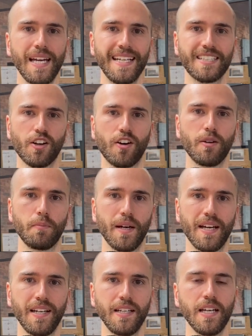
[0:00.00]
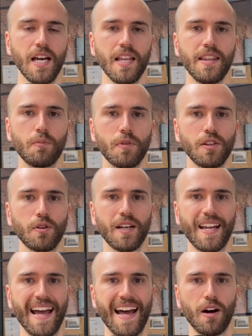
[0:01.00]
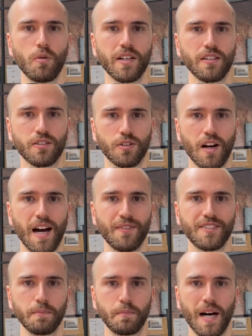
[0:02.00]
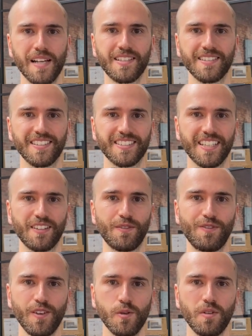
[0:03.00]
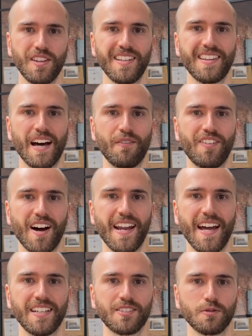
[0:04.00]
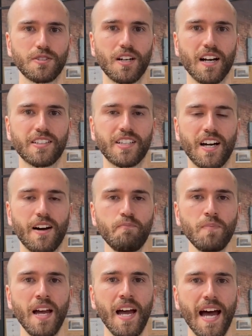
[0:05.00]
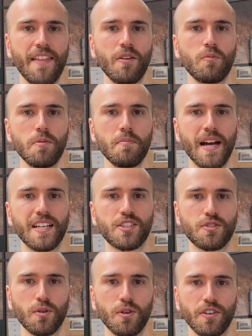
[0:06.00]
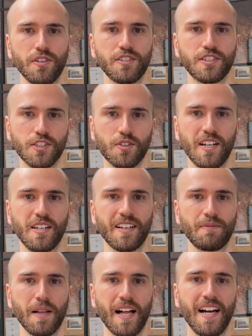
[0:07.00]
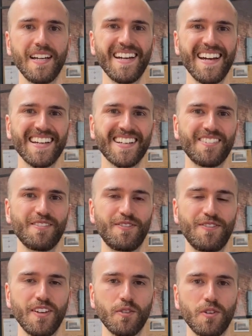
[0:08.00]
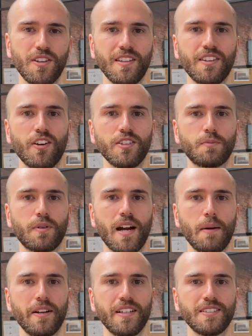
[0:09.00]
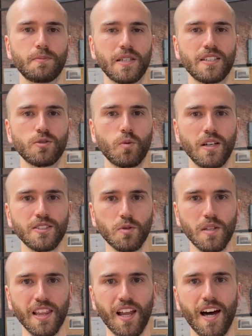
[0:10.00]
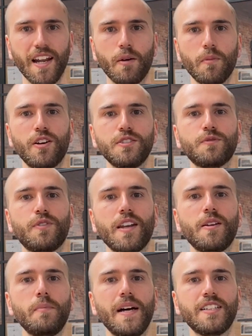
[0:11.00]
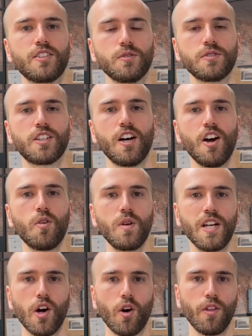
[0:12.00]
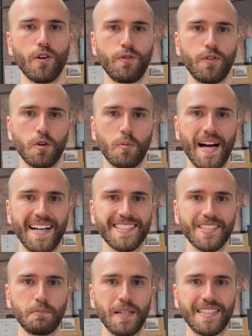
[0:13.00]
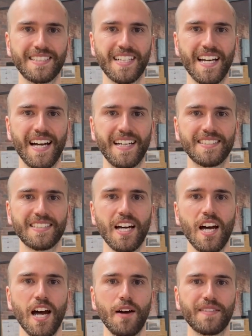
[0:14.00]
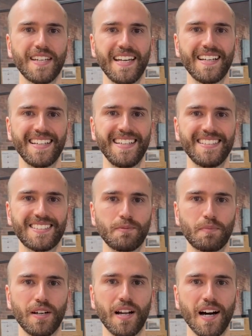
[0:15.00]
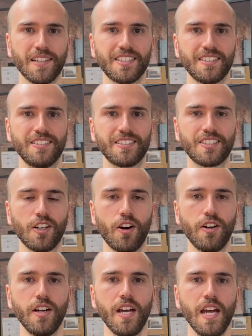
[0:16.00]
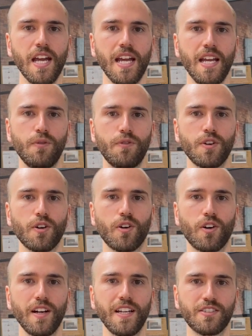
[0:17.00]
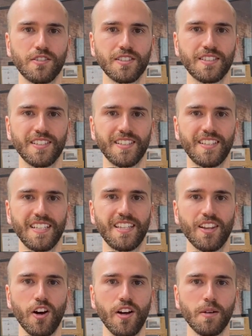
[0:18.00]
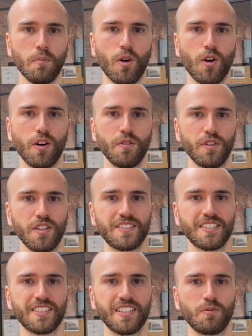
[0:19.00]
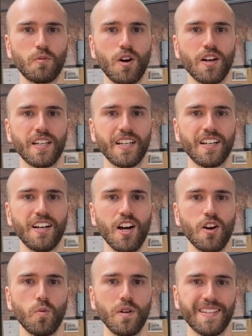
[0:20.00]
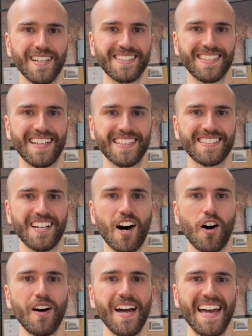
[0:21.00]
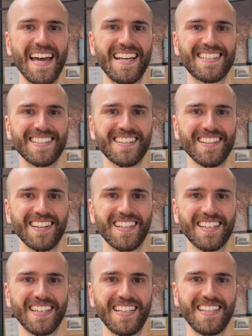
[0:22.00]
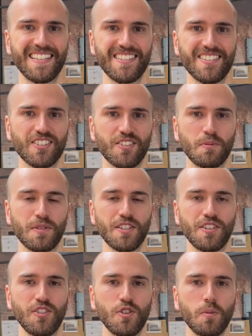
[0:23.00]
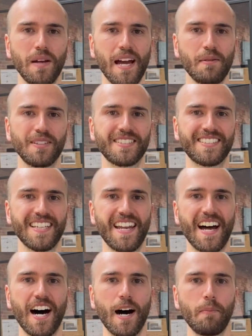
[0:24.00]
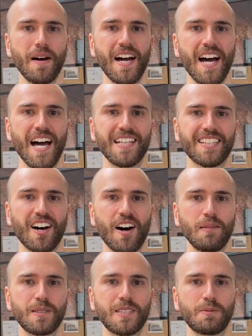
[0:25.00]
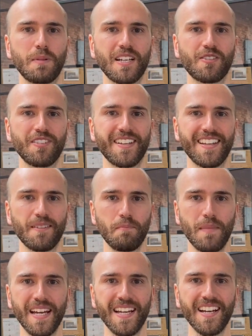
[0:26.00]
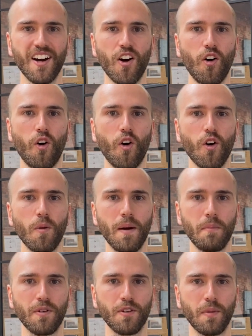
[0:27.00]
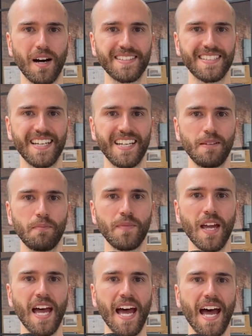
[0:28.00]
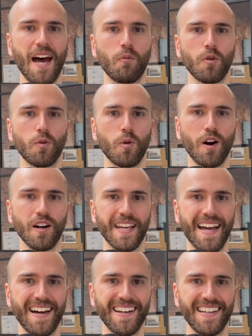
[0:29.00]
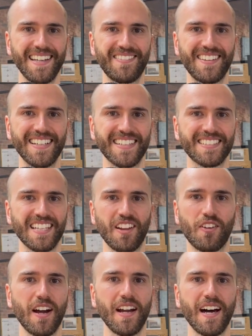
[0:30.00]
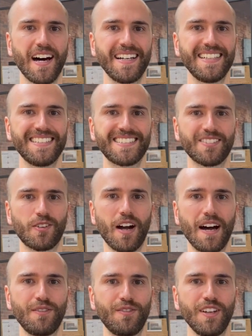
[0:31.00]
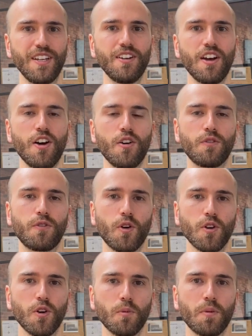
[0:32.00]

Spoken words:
is going to be. Then we look at how we can craft a budget that's going to fit within that financial structure. And then we make sure that the screenplay can fit within those parameters, because once we line up those fundamentals, we know the film has the best chance of getting into production. So if you're interested in learning more, if you're interested in working with us at Exile, head to the link in the description. You'll be able to set up a time to speak with either me or a member of my team, and we'll work out if the accelerator is the right fit for your